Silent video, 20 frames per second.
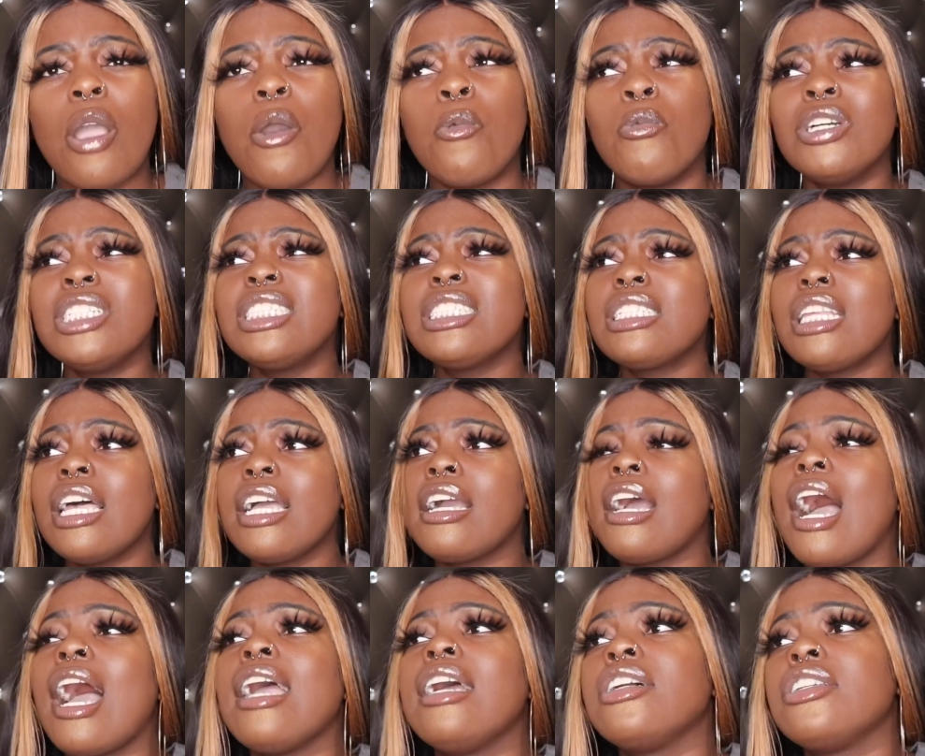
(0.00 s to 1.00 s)
which is like
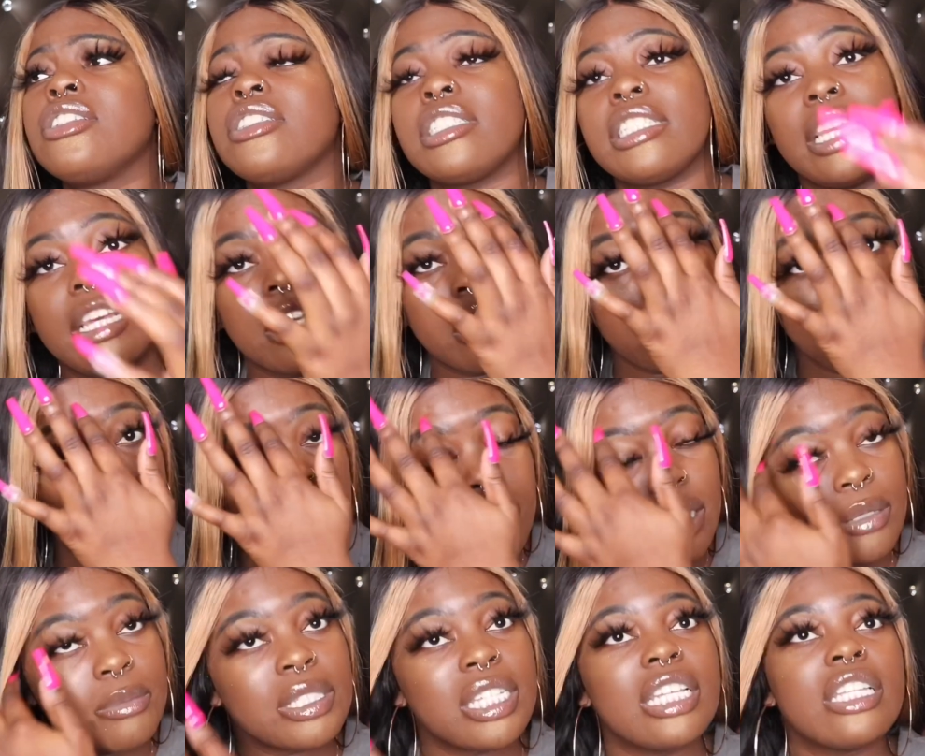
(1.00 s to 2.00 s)
I understand you know what
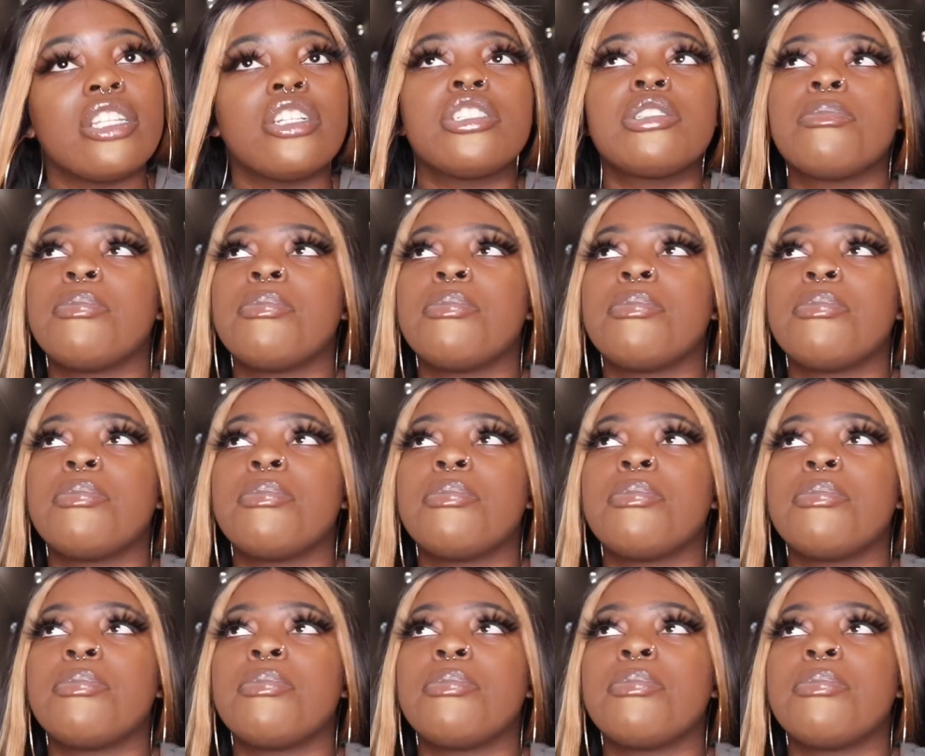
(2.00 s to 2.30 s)
I'm saying there's